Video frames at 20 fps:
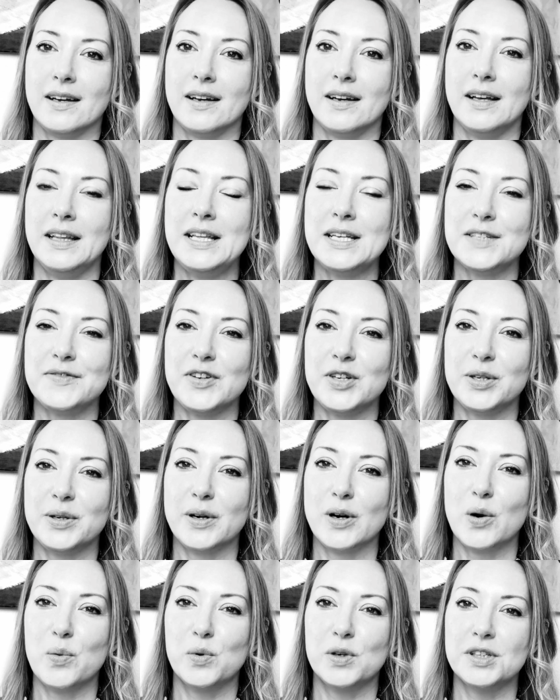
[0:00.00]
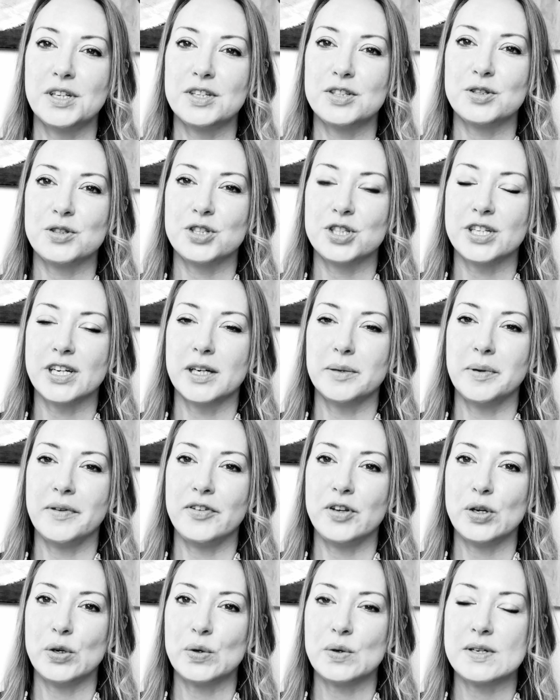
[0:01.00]
In this video, I wanted to share
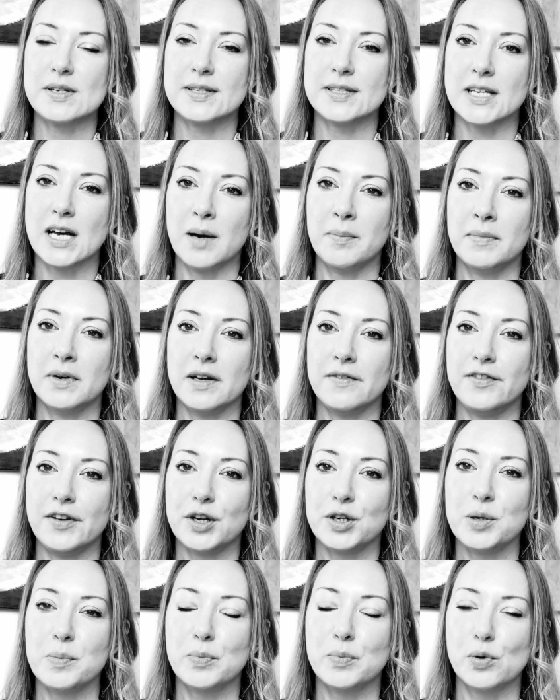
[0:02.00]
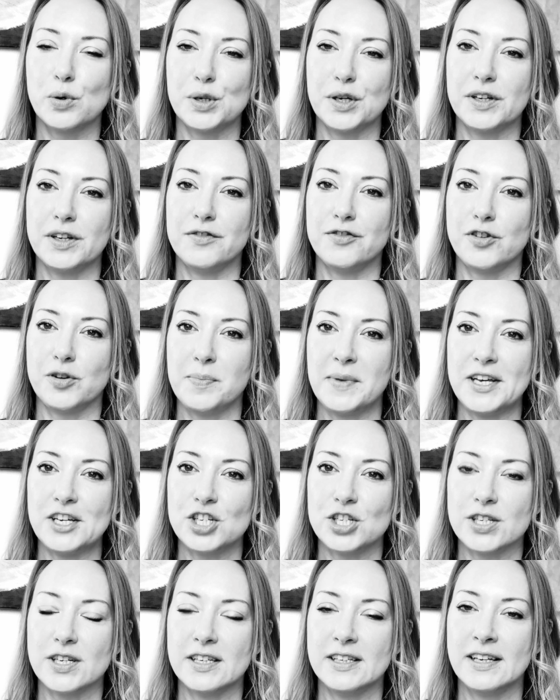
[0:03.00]
with you some very important
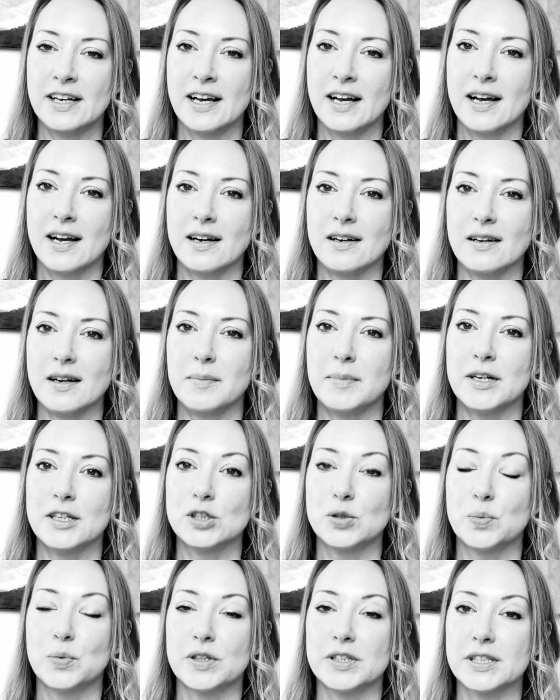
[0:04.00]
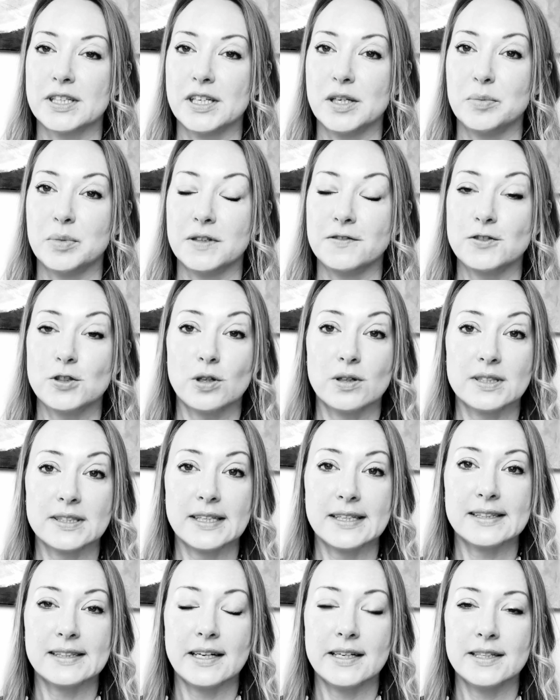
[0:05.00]
information about working with
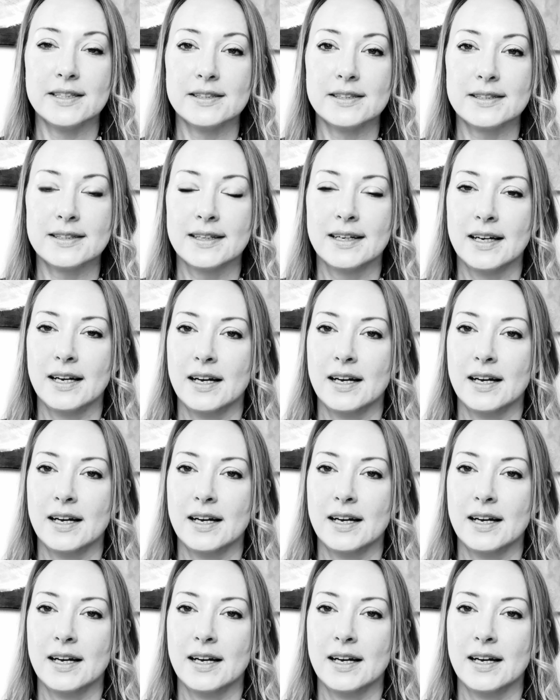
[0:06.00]
toxic clients.